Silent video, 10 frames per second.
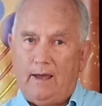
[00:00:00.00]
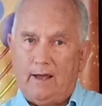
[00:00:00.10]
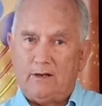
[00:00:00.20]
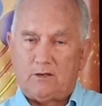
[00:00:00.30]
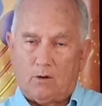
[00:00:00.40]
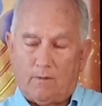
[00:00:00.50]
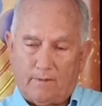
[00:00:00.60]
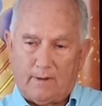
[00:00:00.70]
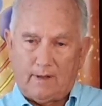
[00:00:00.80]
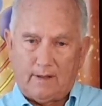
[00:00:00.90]
And so
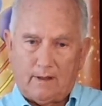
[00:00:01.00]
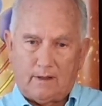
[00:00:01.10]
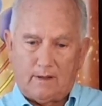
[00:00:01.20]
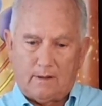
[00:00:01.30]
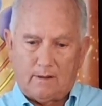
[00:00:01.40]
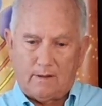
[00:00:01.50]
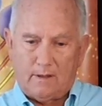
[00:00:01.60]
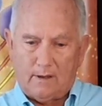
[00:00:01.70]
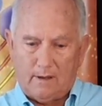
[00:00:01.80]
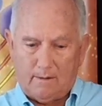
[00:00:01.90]

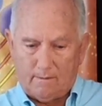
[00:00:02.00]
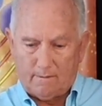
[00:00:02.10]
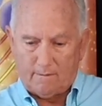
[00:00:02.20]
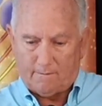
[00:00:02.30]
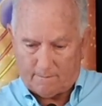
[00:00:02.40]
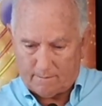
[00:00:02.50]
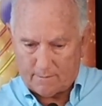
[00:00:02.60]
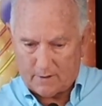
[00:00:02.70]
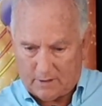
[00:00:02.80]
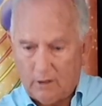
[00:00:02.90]
the
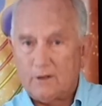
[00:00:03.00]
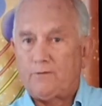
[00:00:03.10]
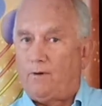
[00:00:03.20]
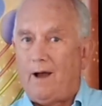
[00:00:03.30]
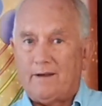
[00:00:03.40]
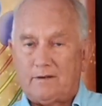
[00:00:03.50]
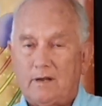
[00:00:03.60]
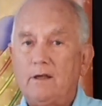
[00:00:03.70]
deal is, for us,